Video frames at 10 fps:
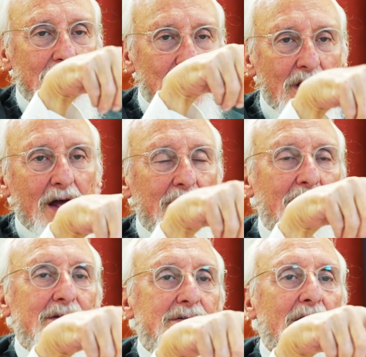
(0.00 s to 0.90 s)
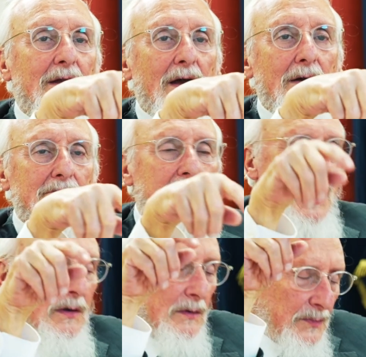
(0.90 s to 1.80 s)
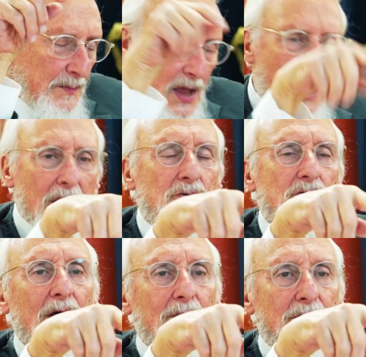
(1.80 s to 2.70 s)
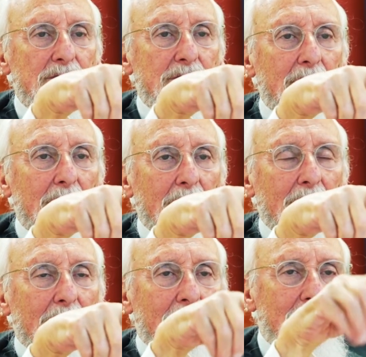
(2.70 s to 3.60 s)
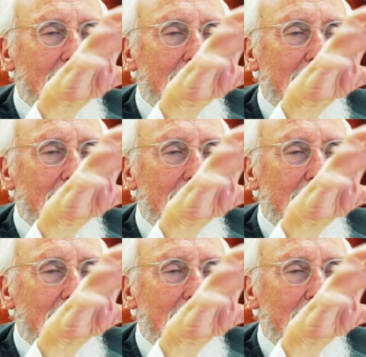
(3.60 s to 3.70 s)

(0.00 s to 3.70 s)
a child, let's say, be Mechal Shabbos, you